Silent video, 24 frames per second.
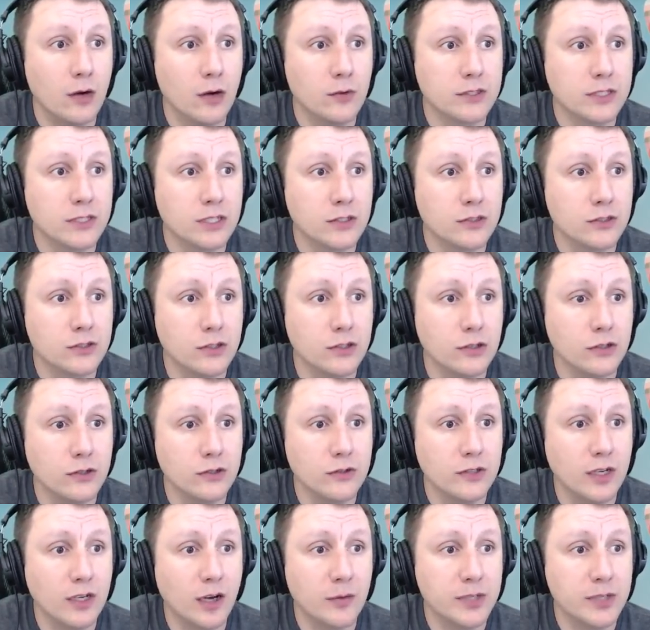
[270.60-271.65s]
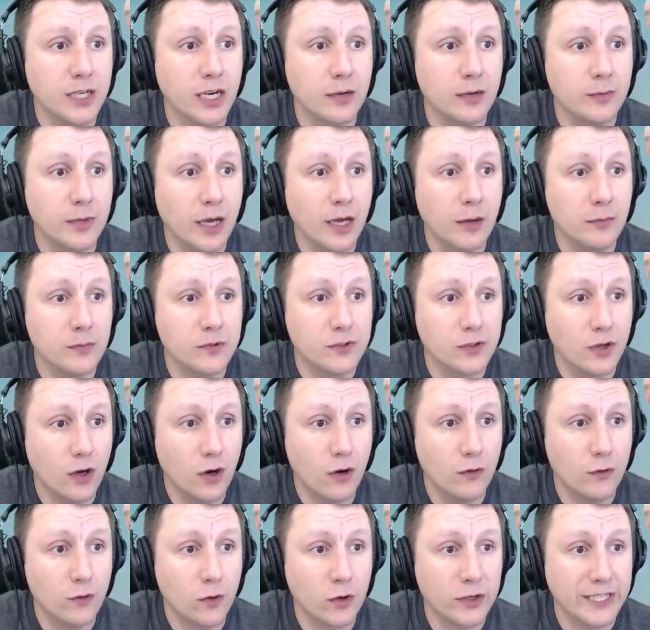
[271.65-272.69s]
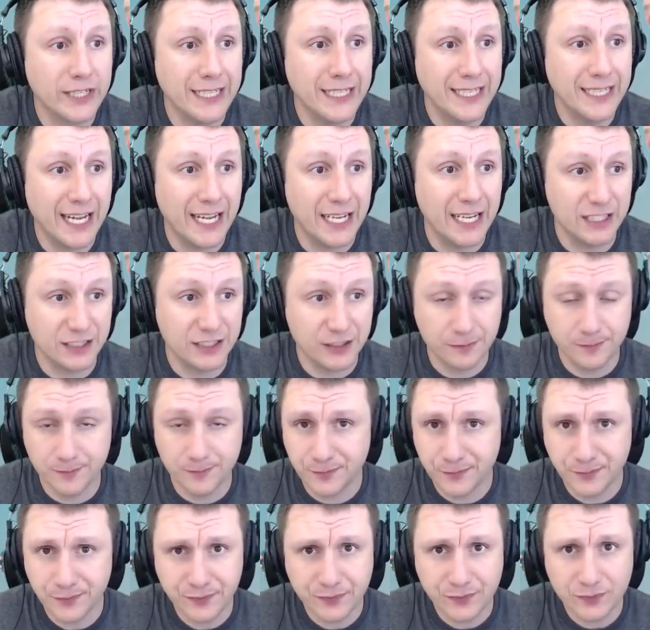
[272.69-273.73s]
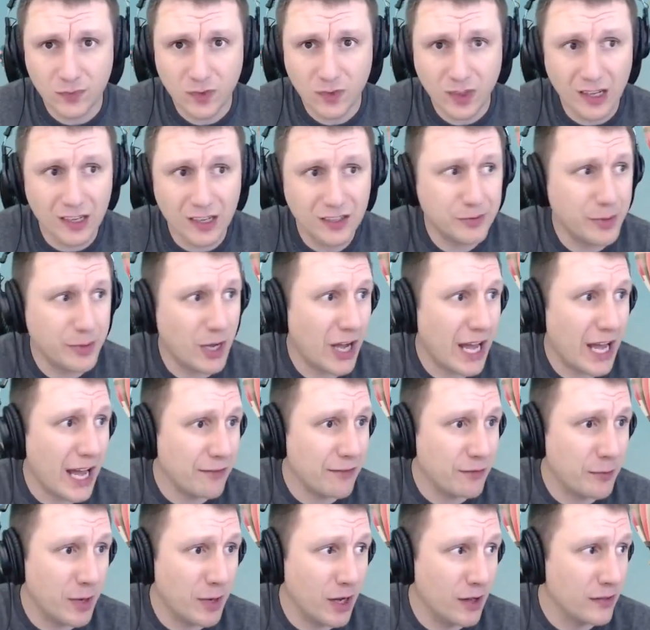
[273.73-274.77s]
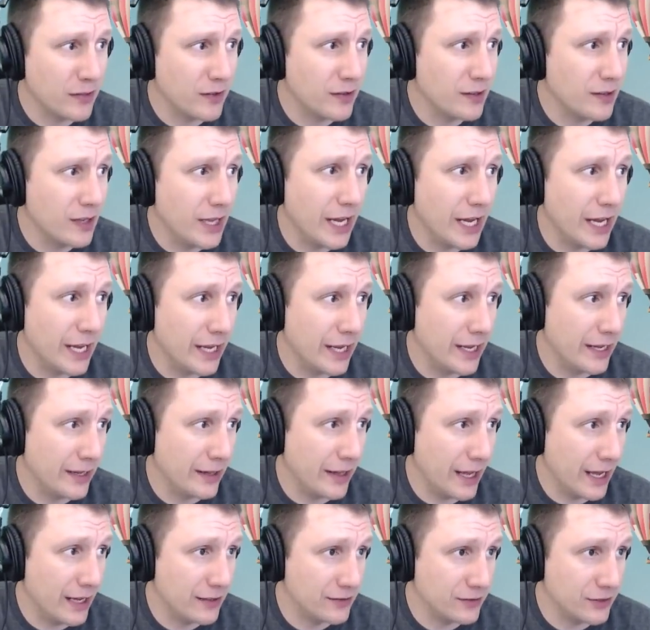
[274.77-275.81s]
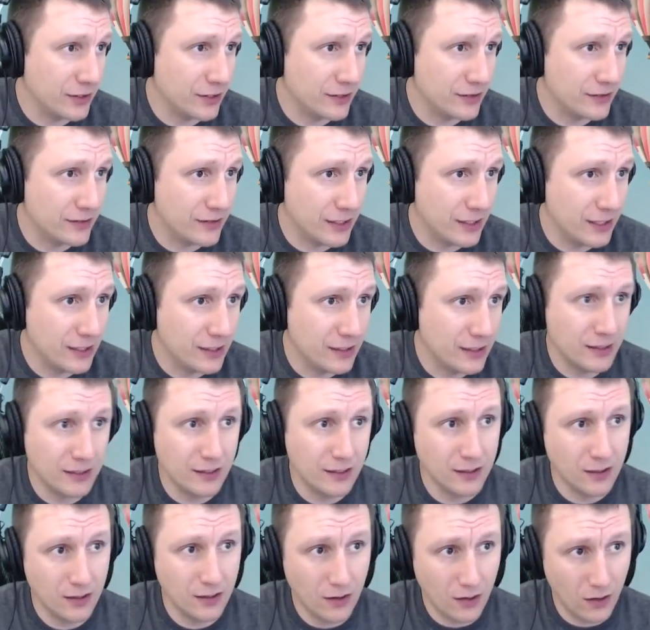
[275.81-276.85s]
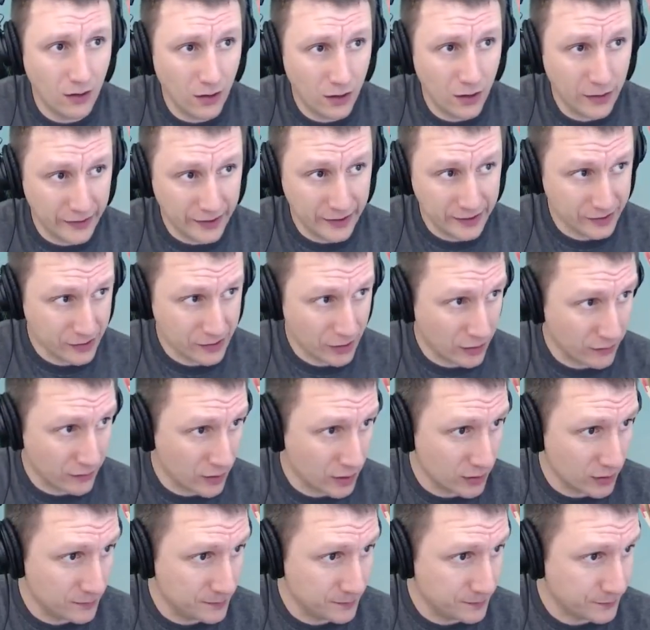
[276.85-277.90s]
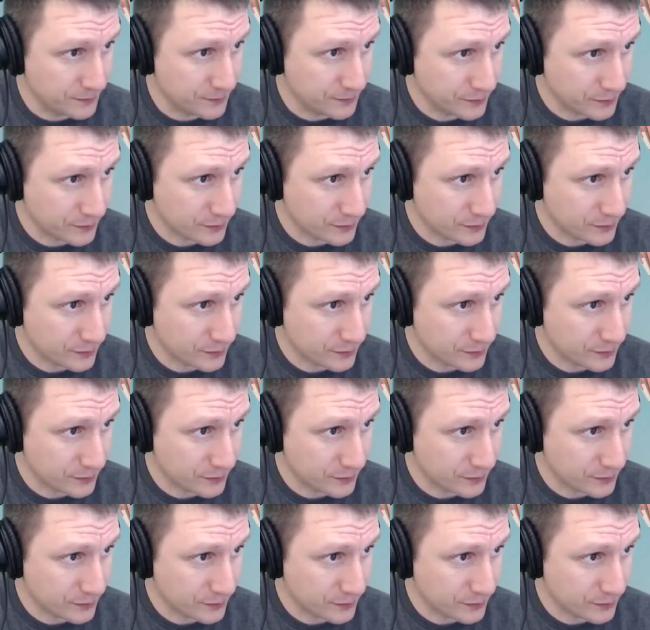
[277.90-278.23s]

I was going to show you the uptime. Yep, so 14 days. That's about half a month. And as you can see on this server,